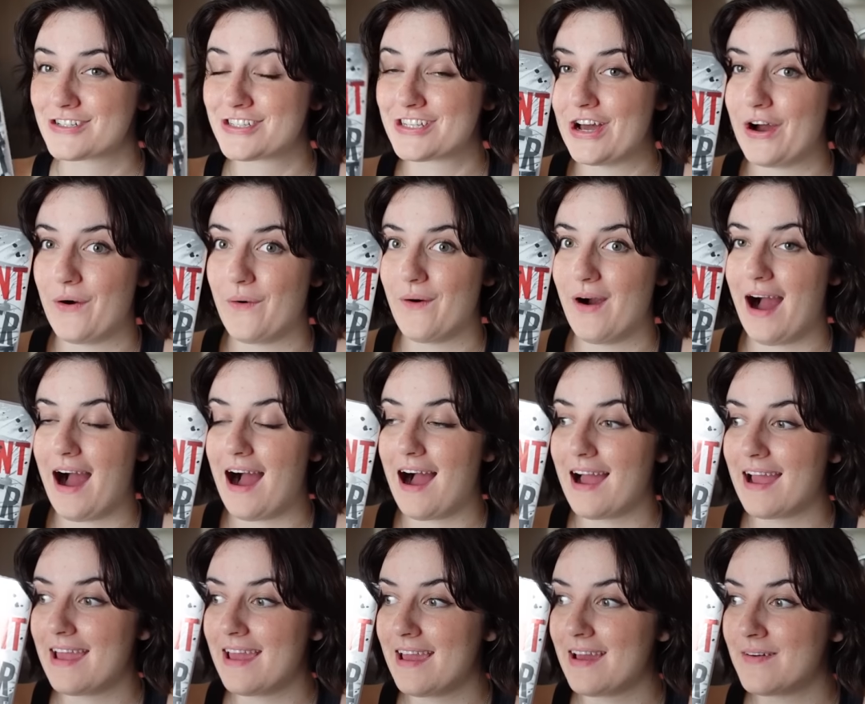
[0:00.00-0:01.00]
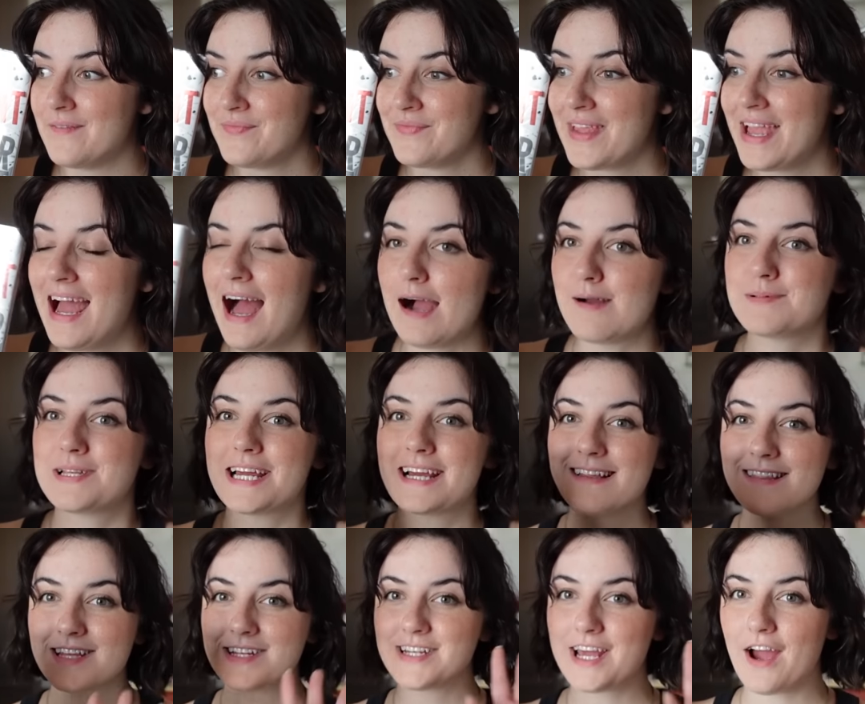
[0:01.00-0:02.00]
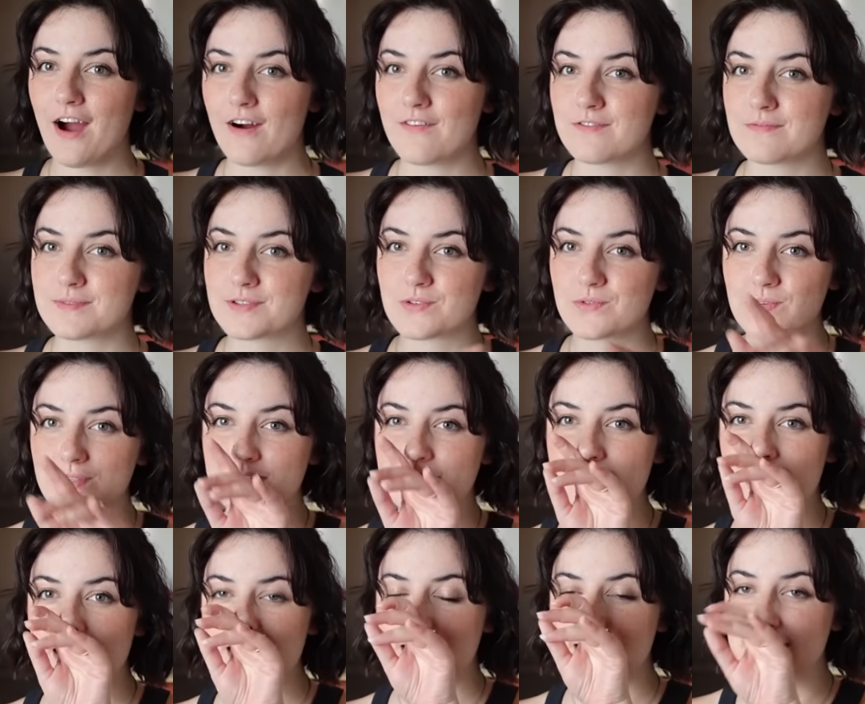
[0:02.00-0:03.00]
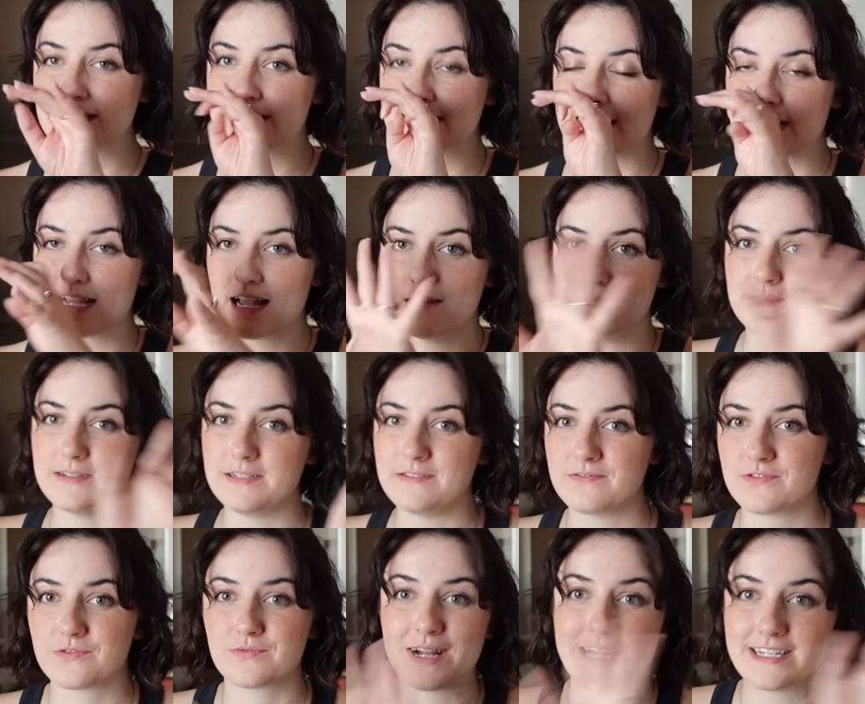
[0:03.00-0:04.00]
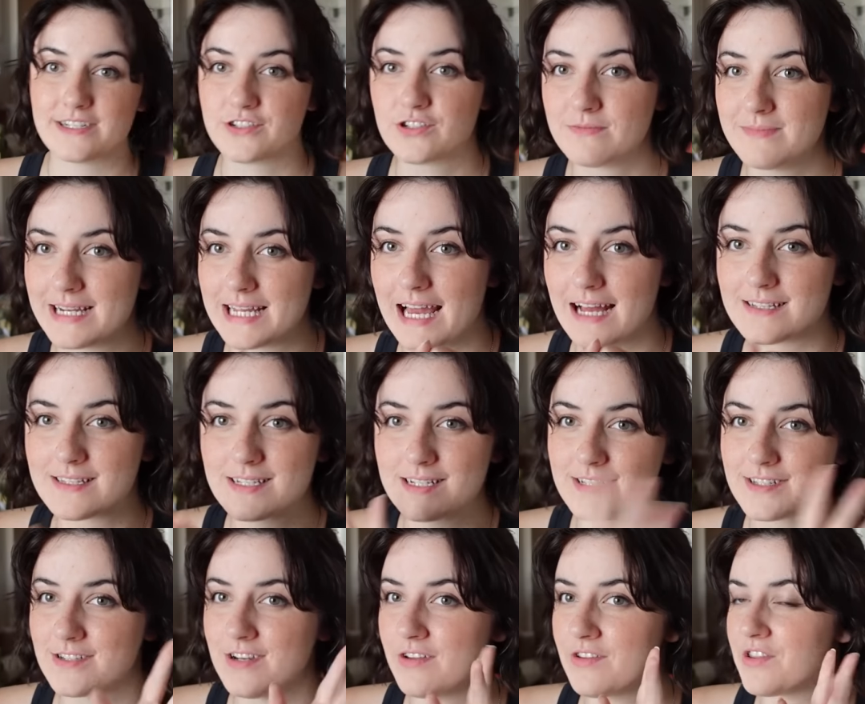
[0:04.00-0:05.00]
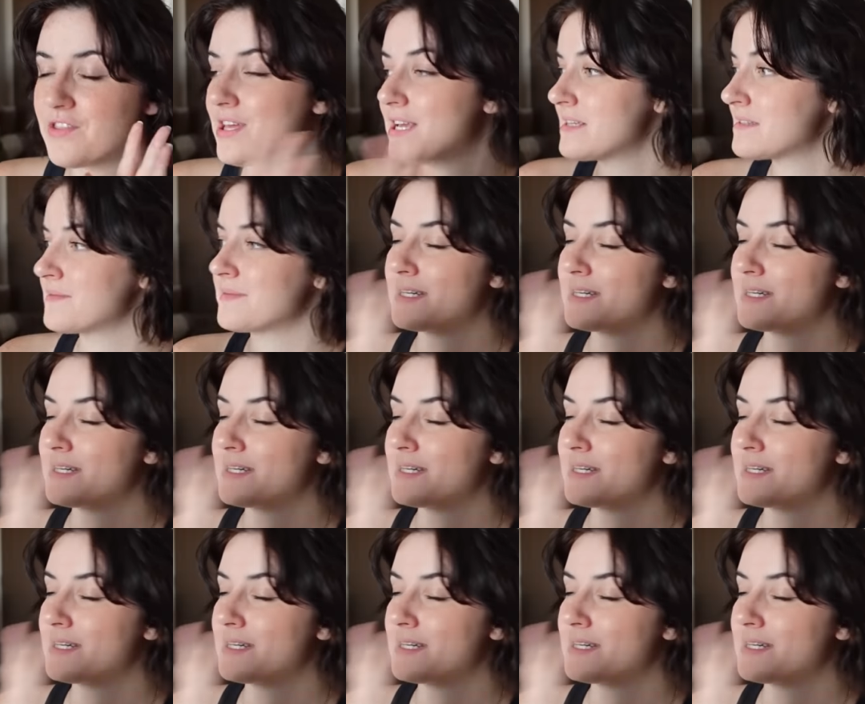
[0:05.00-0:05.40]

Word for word: So I, I'm taking the day off from school today because like I've been writing too many essays and all the things.